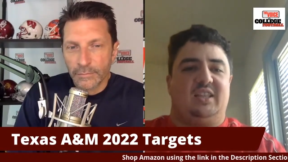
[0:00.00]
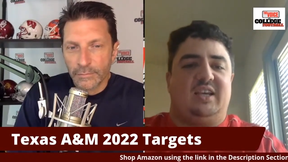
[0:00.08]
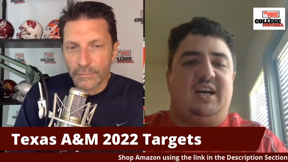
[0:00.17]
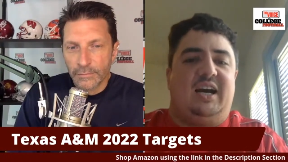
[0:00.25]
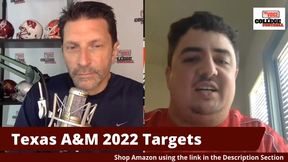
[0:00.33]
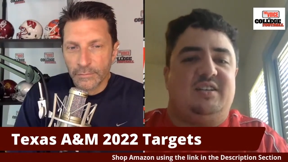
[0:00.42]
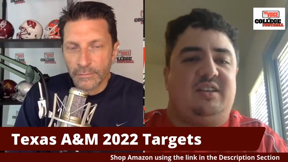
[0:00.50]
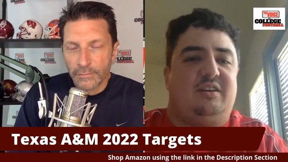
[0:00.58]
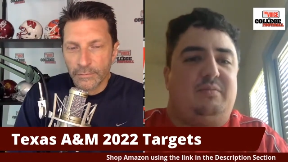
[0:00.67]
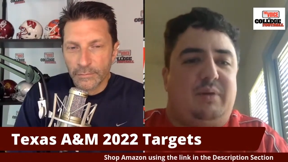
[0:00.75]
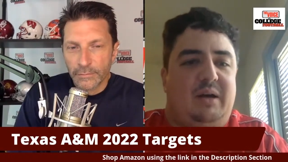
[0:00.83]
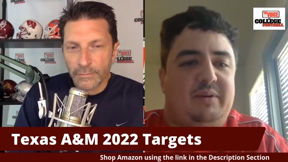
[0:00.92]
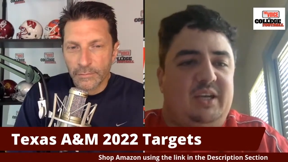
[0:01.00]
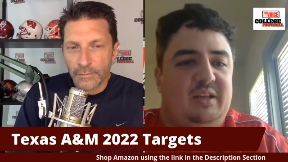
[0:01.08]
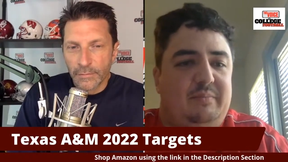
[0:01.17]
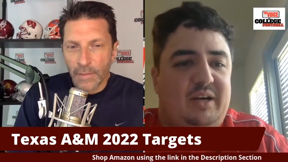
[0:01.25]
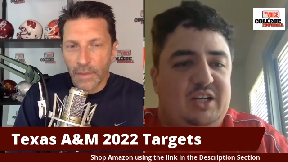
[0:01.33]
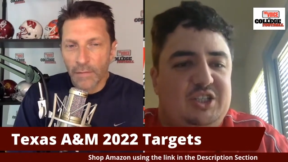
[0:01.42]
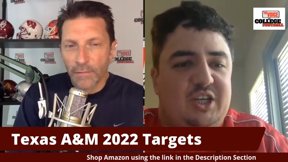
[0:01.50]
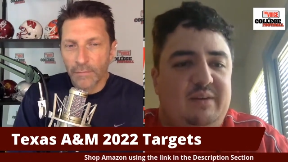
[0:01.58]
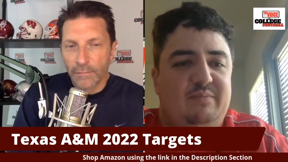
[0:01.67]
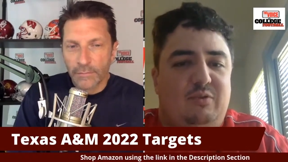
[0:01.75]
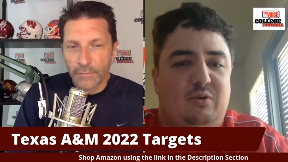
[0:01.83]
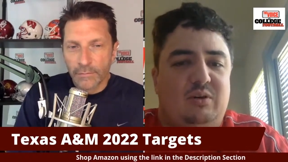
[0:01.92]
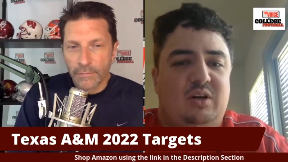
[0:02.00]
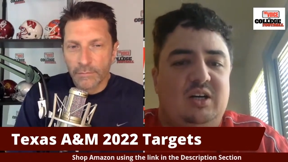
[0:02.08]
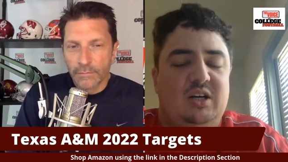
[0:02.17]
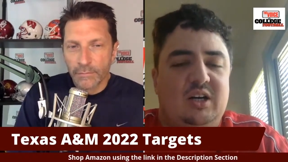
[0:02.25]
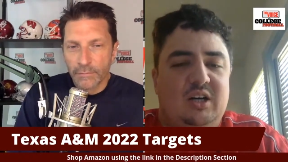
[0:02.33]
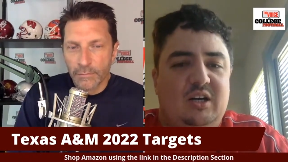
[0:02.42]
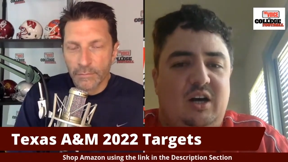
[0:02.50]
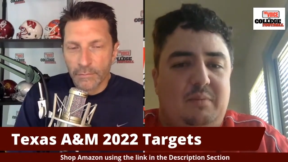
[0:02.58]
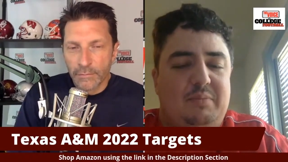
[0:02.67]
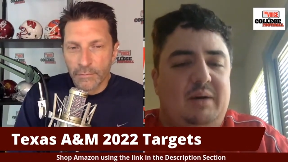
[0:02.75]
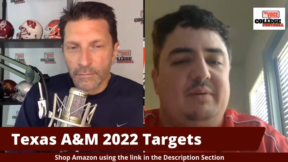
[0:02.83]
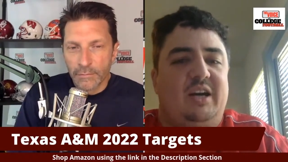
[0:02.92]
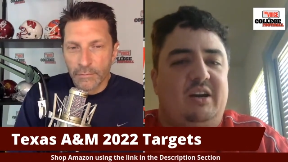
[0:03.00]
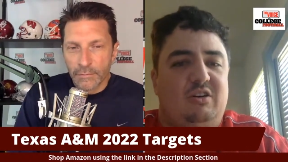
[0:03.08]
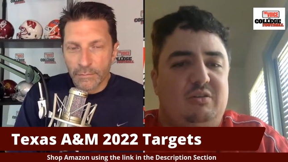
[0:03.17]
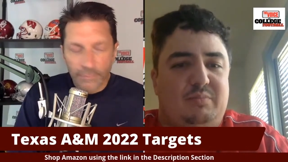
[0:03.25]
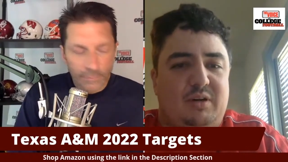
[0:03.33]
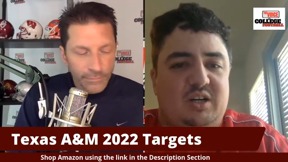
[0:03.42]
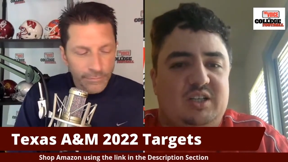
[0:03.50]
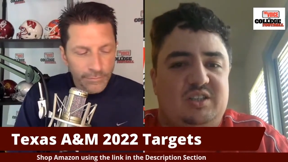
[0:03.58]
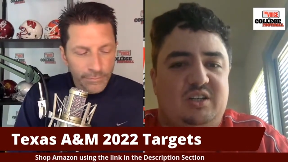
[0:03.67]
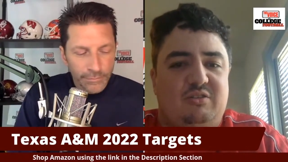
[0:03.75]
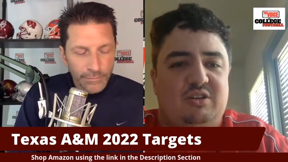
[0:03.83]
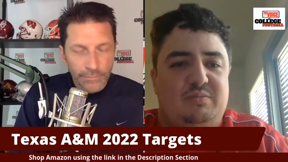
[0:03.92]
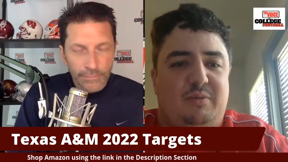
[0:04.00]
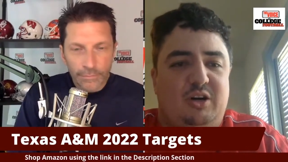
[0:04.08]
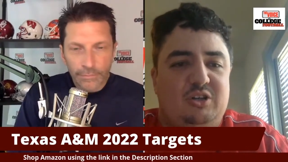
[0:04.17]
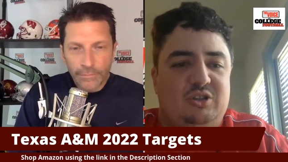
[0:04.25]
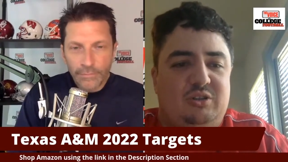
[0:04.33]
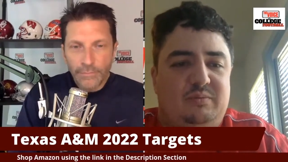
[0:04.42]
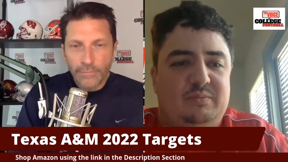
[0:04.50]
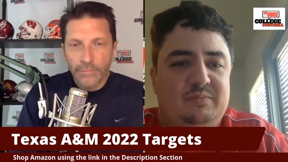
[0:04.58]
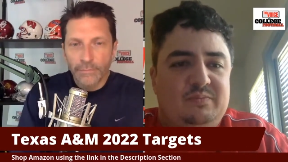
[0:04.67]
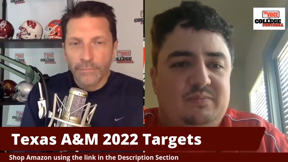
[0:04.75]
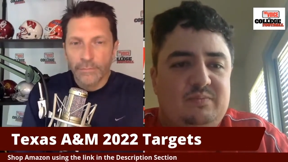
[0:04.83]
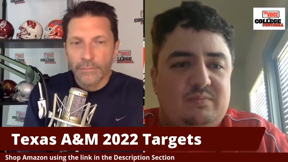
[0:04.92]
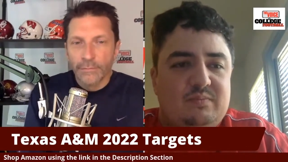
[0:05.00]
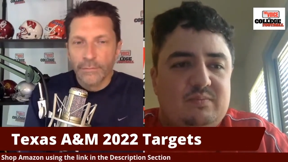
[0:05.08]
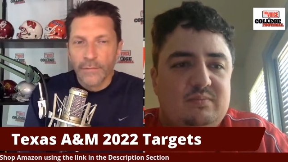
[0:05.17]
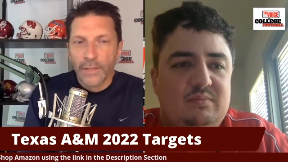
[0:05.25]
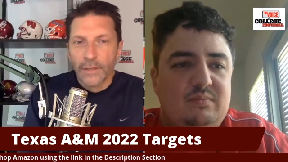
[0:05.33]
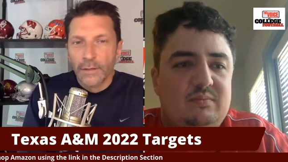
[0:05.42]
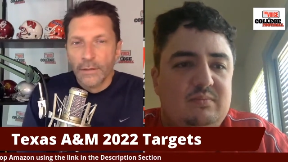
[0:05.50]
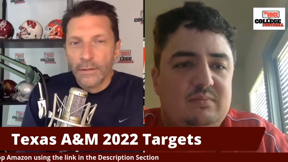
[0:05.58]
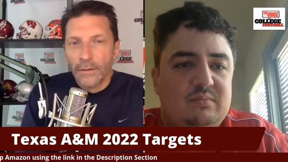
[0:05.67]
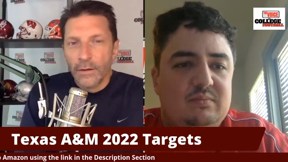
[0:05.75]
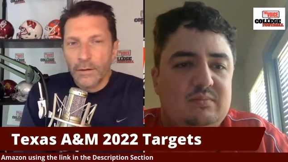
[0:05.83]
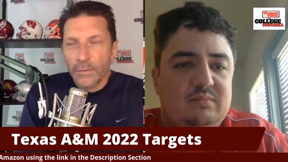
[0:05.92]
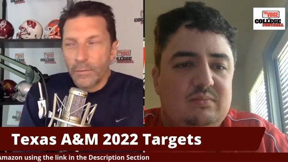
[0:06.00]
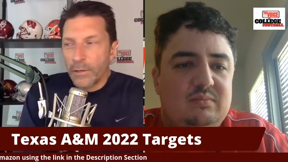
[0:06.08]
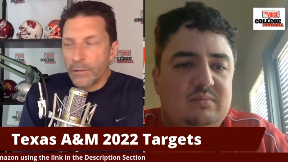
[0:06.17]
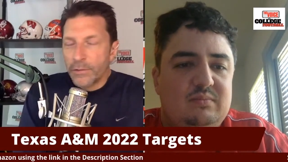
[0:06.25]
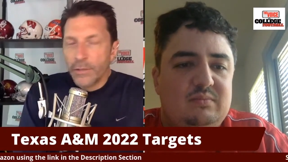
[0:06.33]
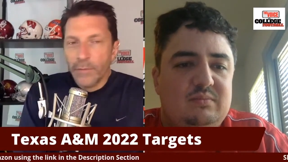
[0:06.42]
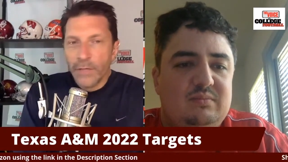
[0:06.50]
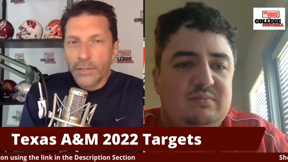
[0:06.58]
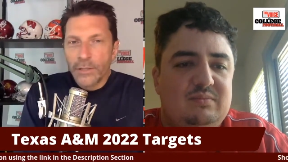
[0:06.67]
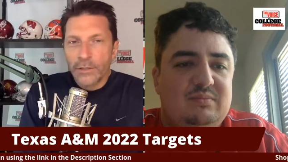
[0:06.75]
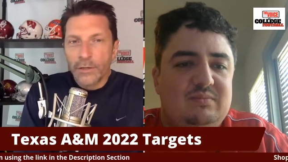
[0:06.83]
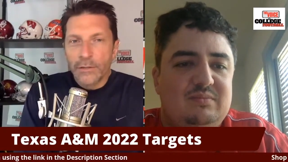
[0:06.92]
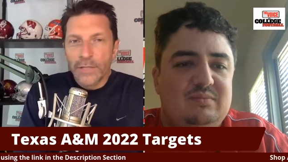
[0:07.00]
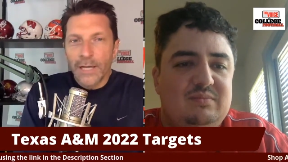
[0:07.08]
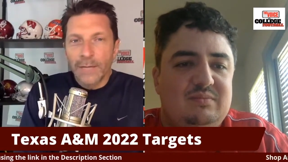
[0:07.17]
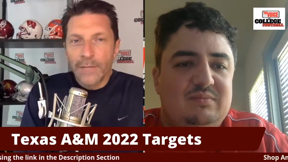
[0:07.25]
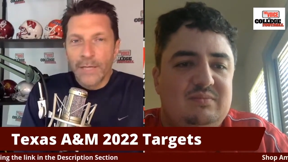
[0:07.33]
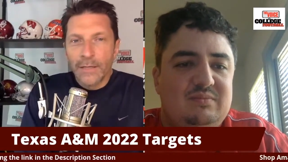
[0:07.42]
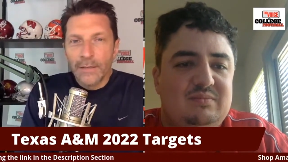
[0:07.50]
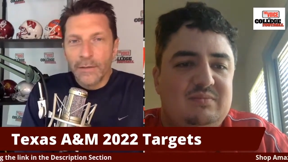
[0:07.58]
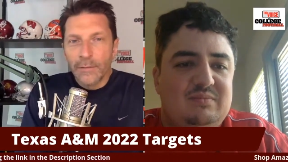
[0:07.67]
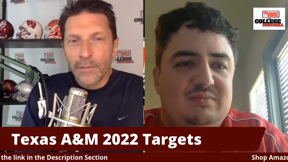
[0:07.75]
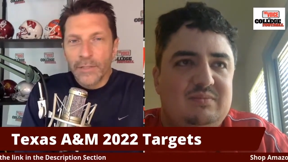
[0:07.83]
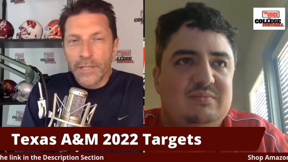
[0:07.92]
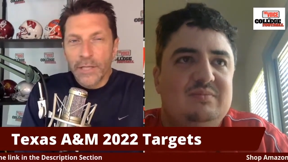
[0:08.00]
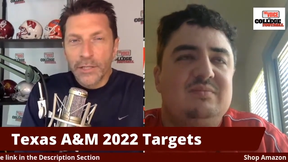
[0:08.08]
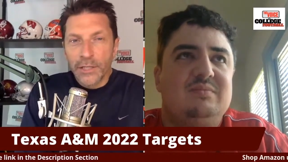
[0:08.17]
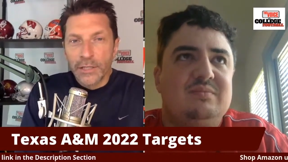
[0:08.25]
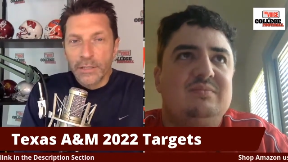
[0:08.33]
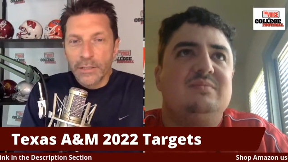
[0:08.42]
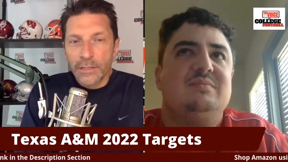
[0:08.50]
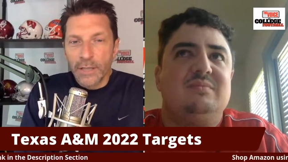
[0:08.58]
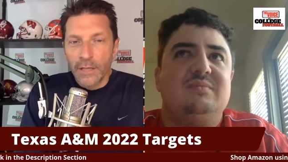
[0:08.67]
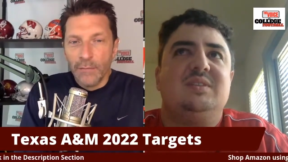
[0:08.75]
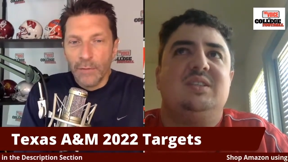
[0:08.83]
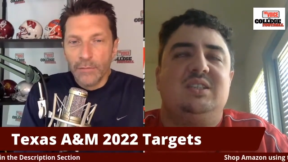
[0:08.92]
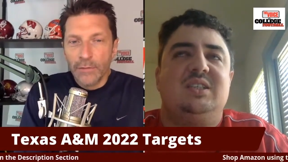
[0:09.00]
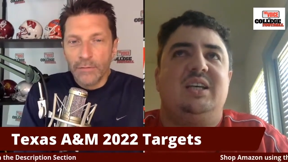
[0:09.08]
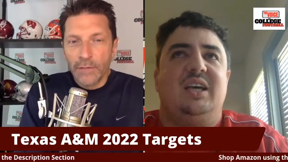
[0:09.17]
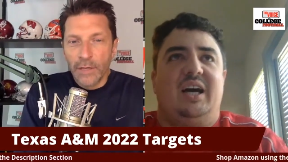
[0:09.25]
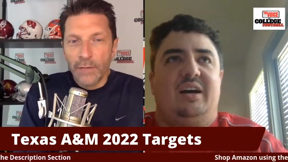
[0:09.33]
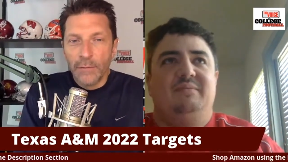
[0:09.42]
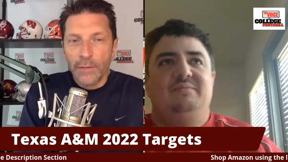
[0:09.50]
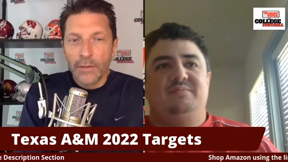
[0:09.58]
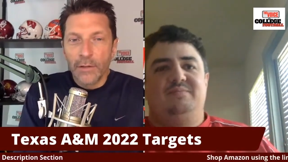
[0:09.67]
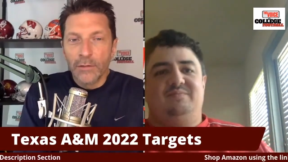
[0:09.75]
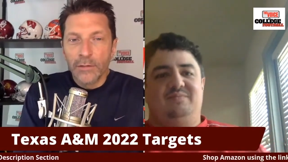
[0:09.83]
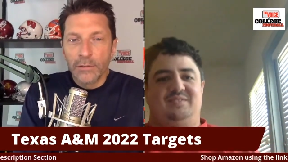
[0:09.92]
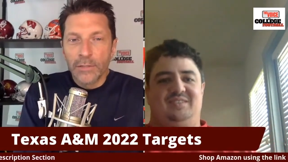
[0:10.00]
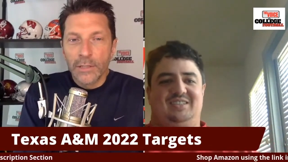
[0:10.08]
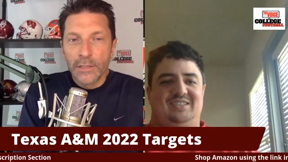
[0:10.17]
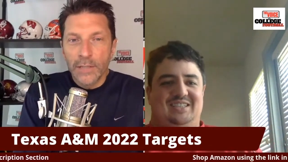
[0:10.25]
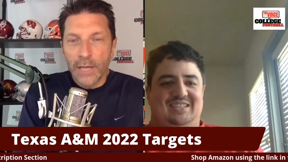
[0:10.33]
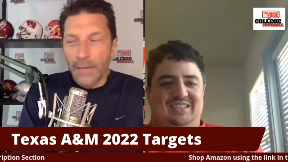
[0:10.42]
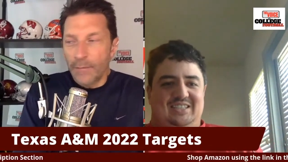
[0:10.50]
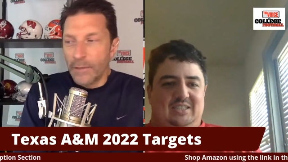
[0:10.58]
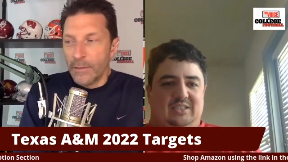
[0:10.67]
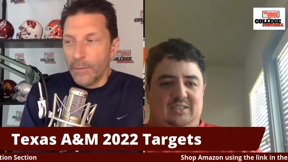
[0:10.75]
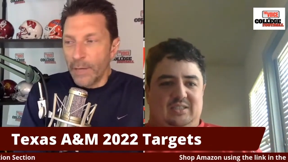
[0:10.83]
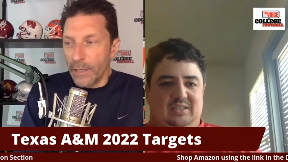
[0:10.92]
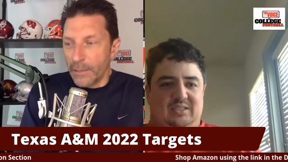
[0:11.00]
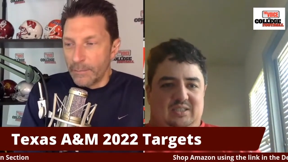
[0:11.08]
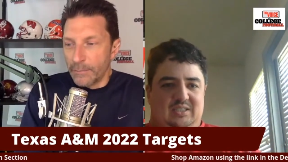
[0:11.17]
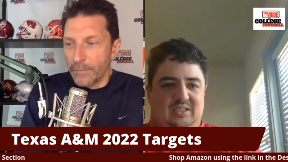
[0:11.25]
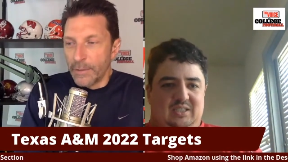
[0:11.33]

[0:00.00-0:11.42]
Speaker 1: think the guys that they're probably in the best shape for are probably Harold Perkins and Chris Marshall.
Speaker 2: All the players you mentioned are top 10 in their positions, and most of them are closer to the top than the bottom.